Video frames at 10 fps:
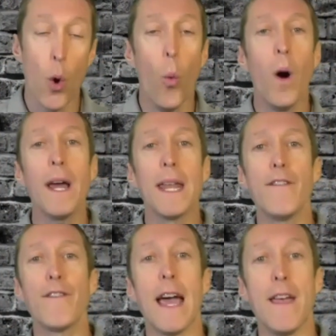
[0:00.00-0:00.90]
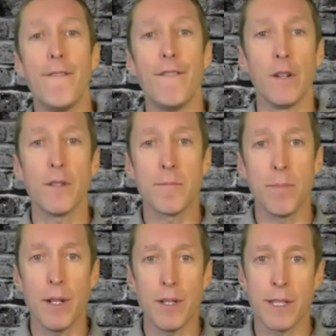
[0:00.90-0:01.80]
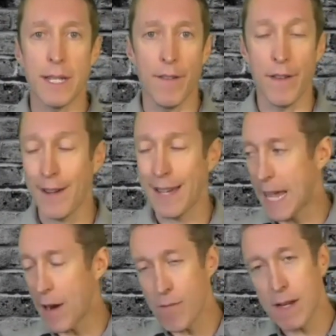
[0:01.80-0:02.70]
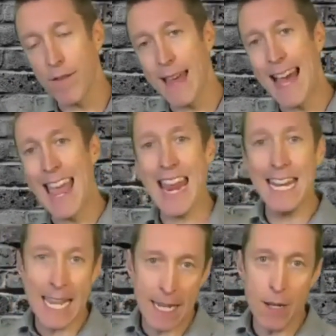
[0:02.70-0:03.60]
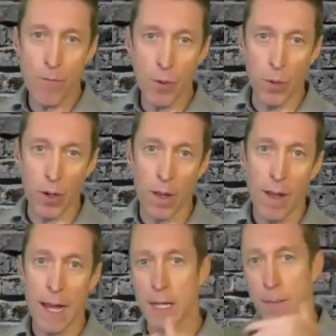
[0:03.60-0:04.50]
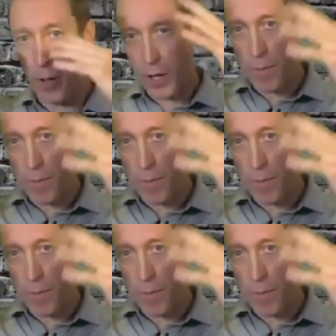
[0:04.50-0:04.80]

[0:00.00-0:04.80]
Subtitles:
What if a false positive, if I get rid of that any rule at the bottom of